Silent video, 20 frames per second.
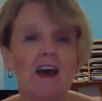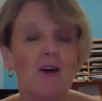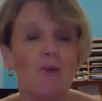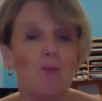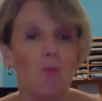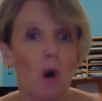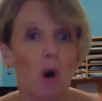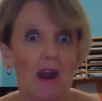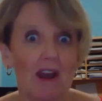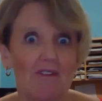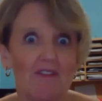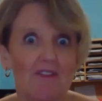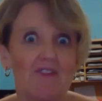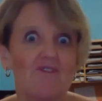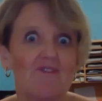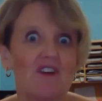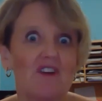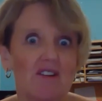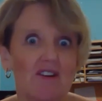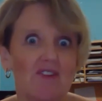One of the
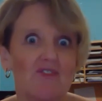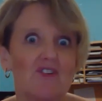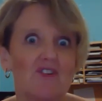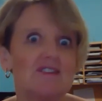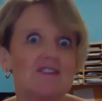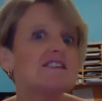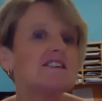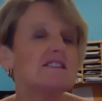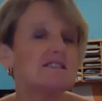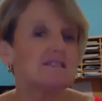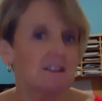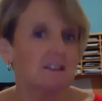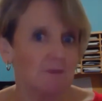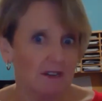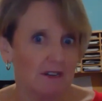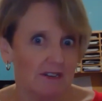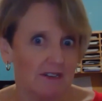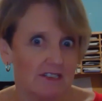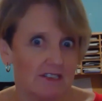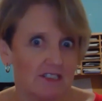very first hints I'm
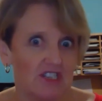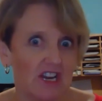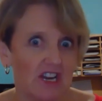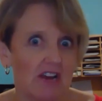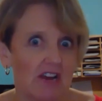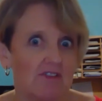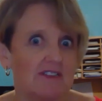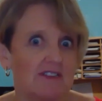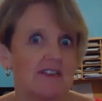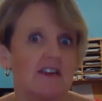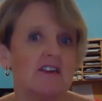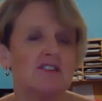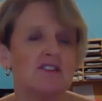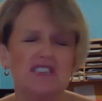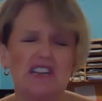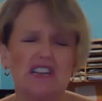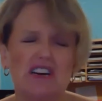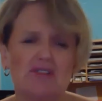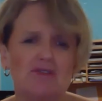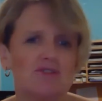going to share is
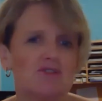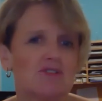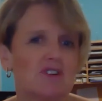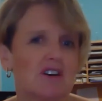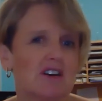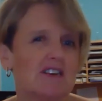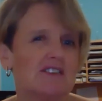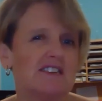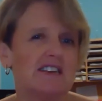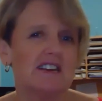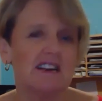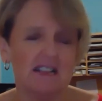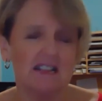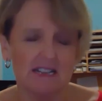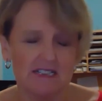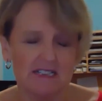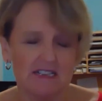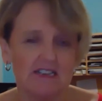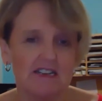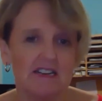don't try and
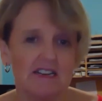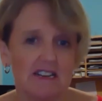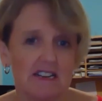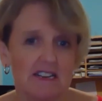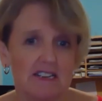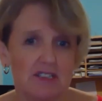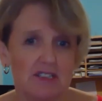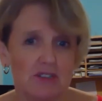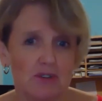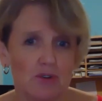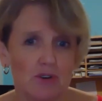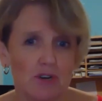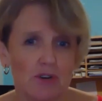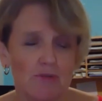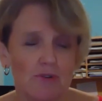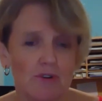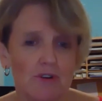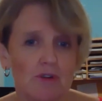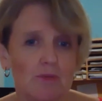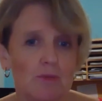declutter your kids' toy
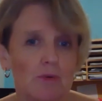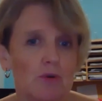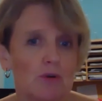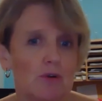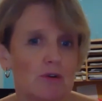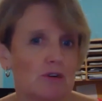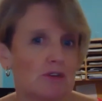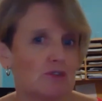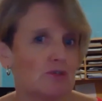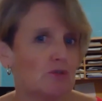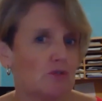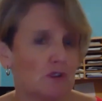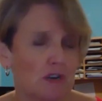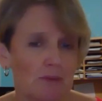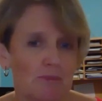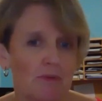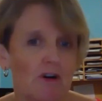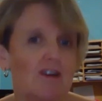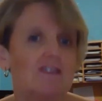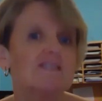room or a toy
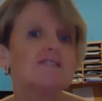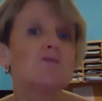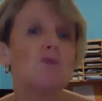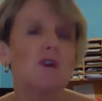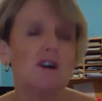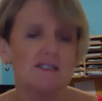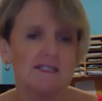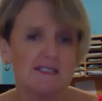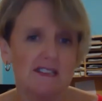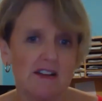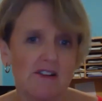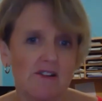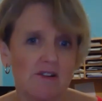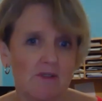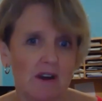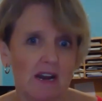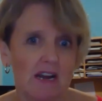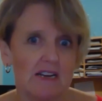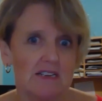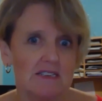box whilst they're
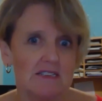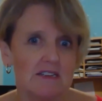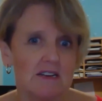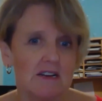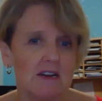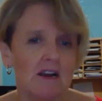around.